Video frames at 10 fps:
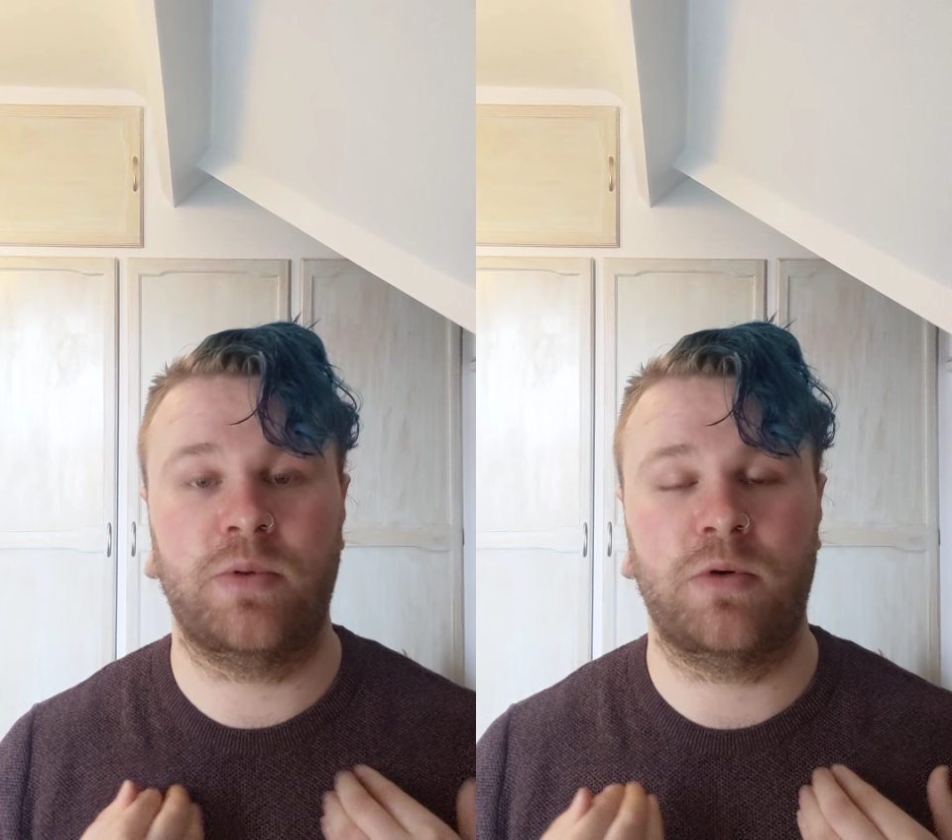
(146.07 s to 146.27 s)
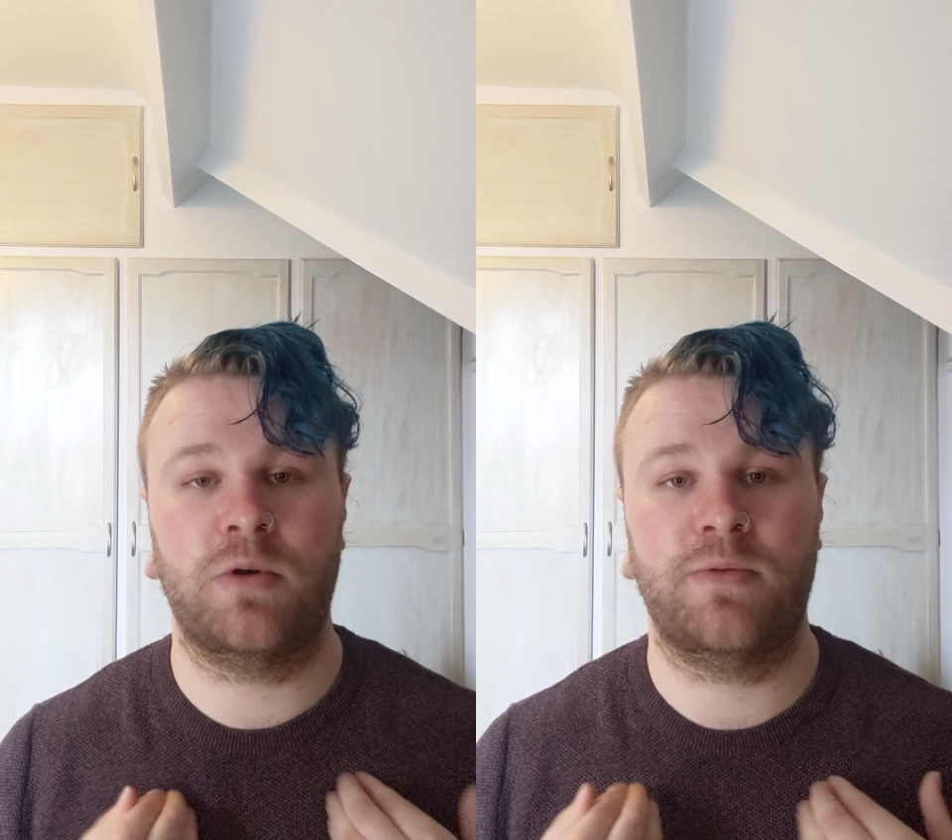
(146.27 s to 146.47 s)

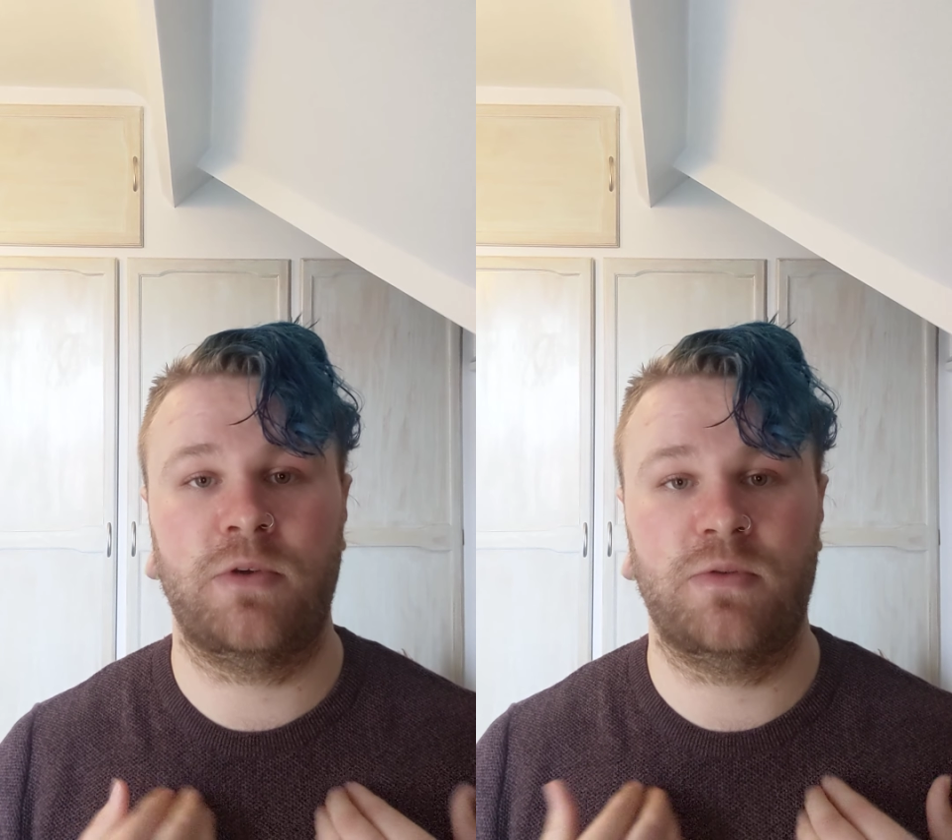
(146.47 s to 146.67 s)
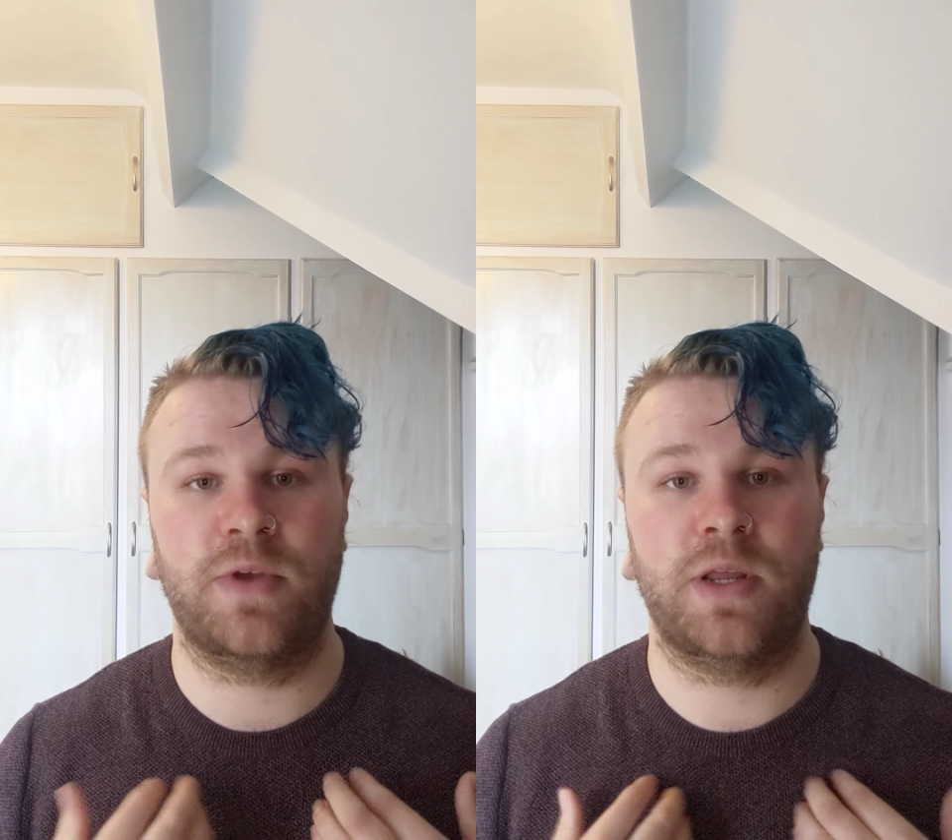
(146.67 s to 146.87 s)
or if
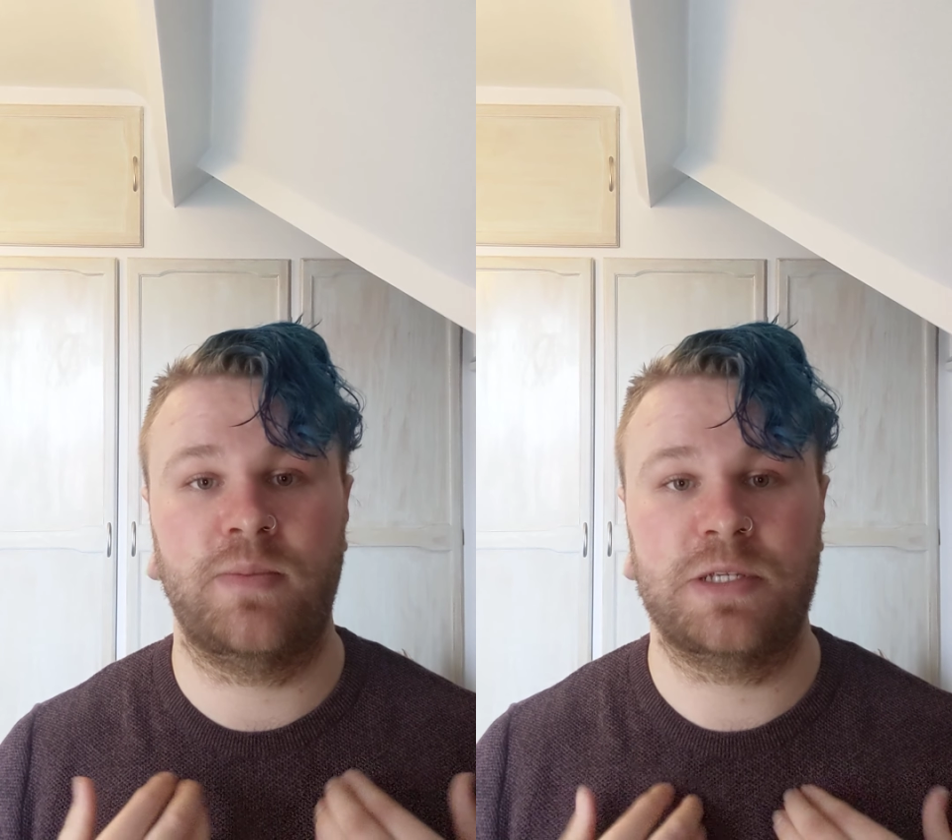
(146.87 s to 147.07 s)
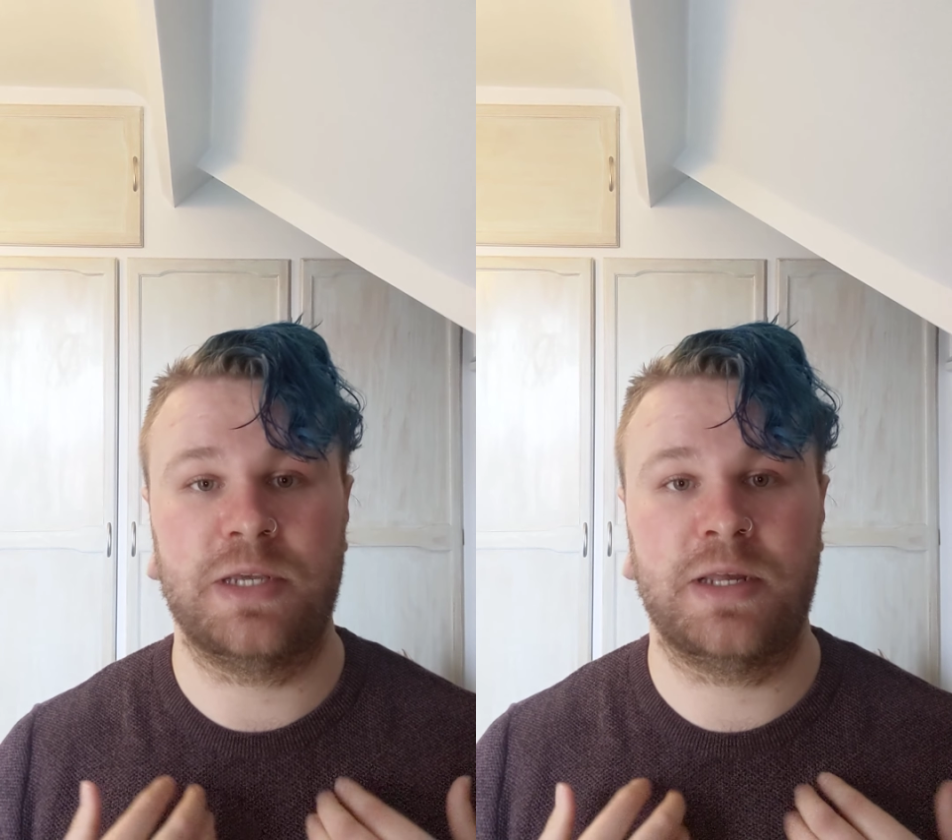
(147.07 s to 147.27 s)
you're feeling
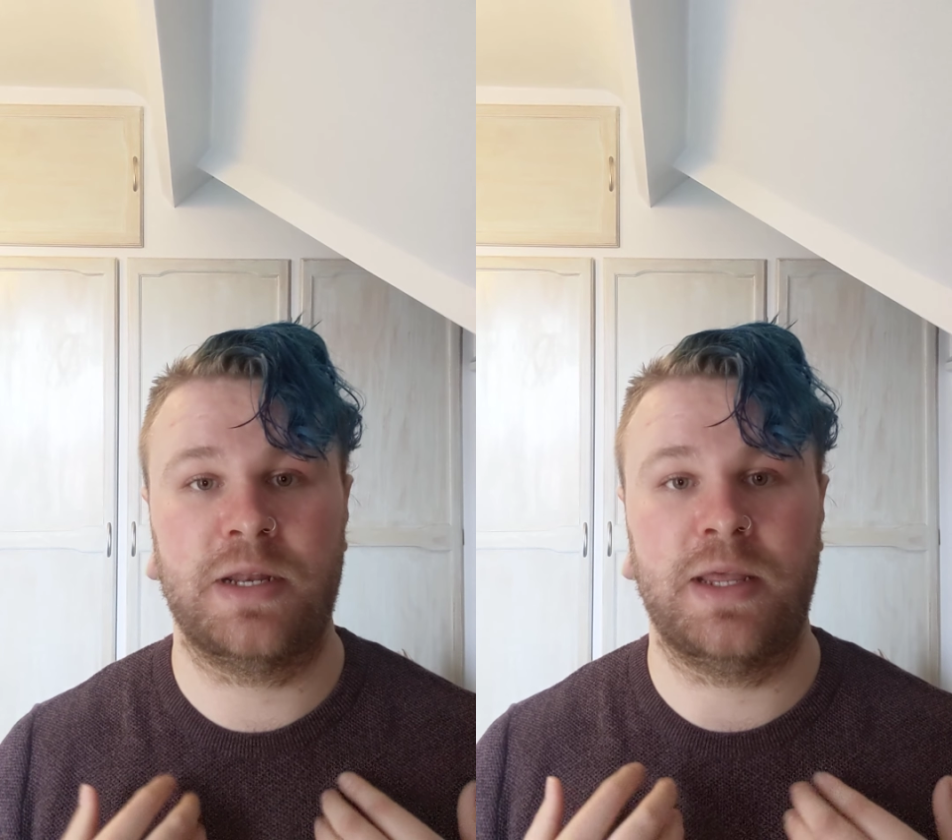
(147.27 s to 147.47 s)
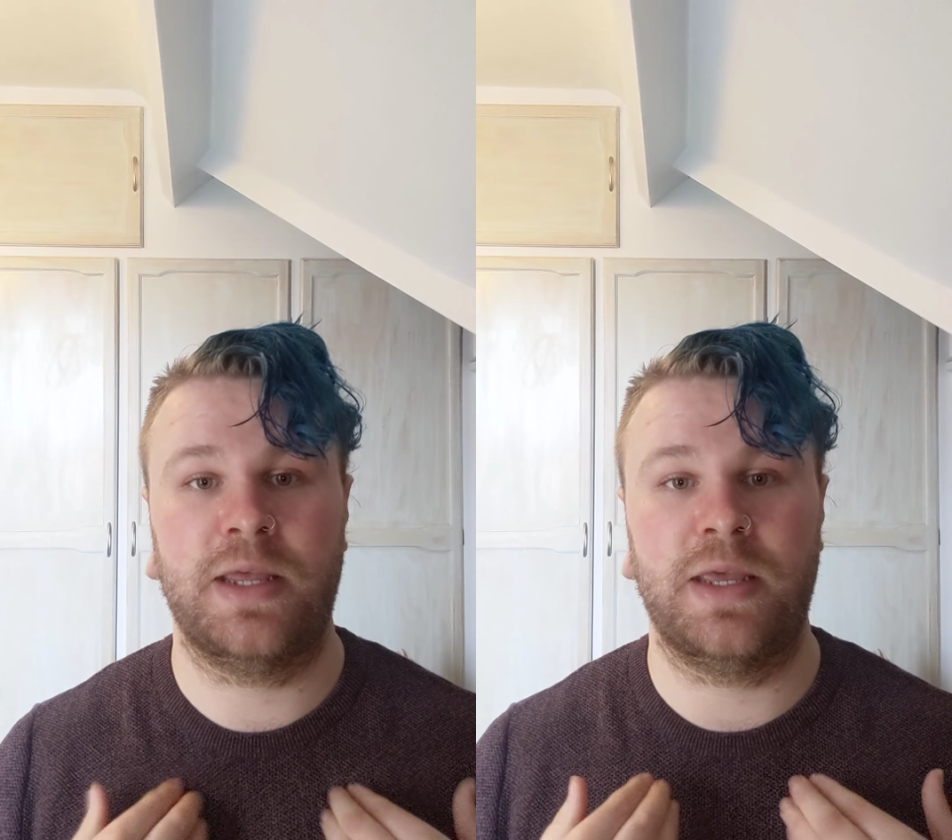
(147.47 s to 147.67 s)

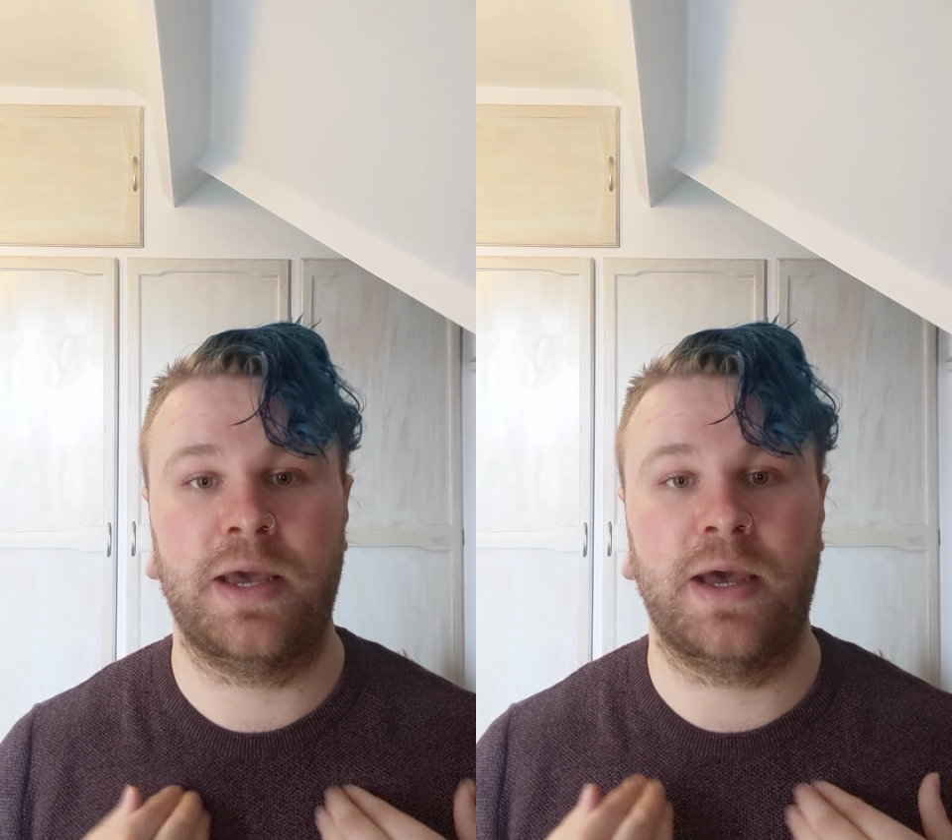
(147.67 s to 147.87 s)
particularly